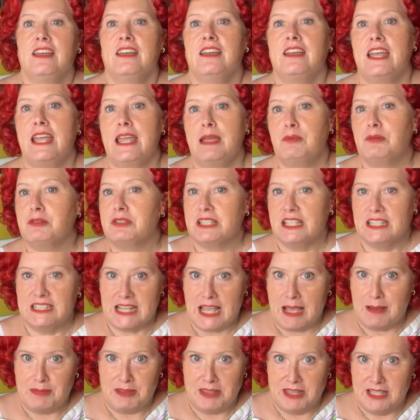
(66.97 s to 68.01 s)
able to
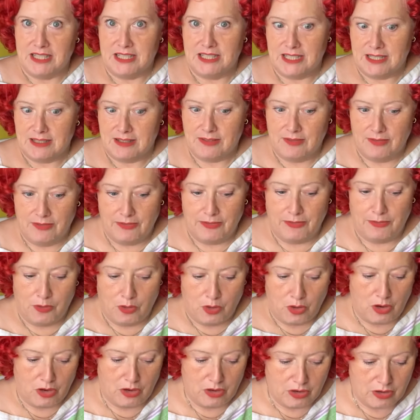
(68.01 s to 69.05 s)
adapt things
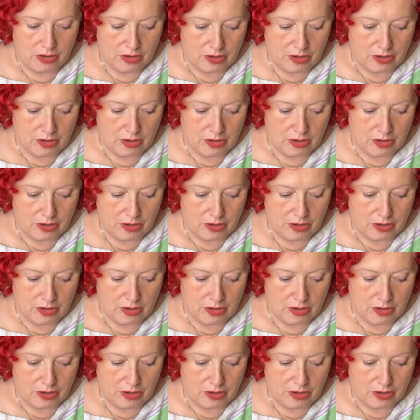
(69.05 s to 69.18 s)
for